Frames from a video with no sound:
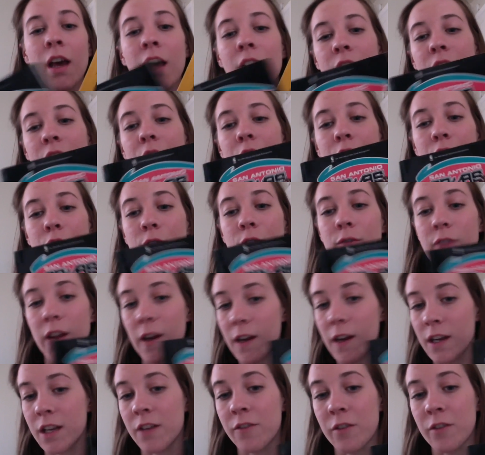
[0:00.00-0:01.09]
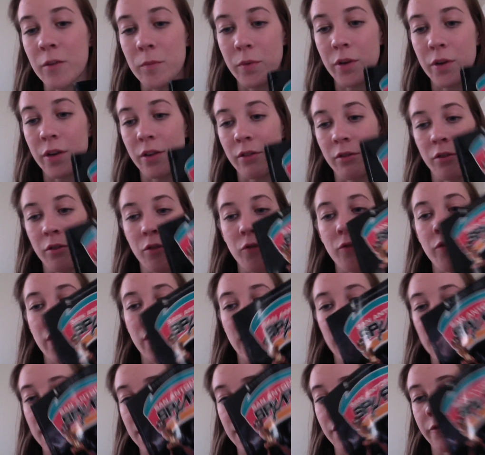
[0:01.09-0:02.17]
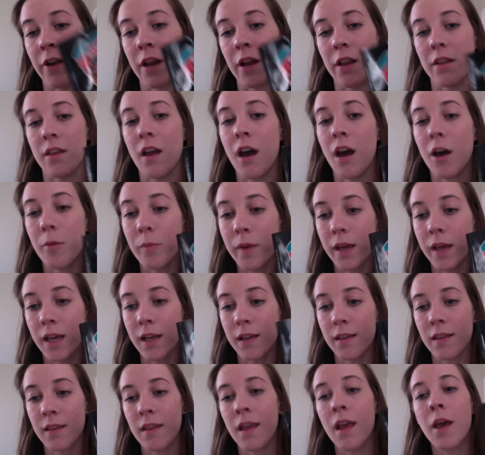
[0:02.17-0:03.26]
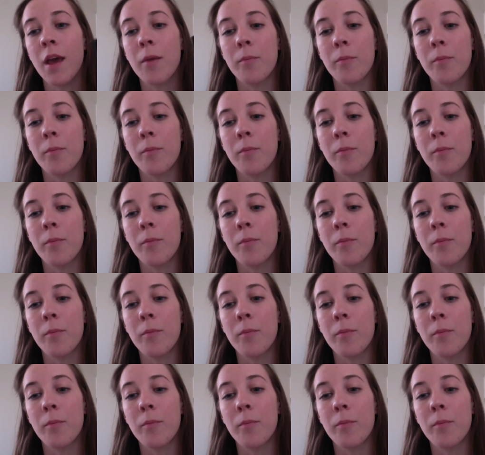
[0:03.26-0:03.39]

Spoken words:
So two very different books, two very different topics,